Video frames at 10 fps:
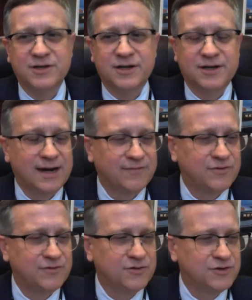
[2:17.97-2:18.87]
after
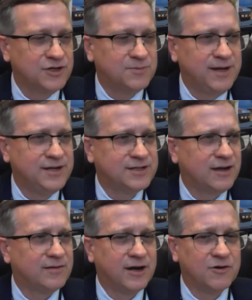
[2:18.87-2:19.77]
she speaks, I'll
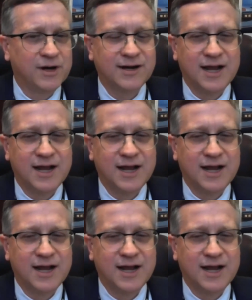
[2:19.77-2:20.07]
recognize a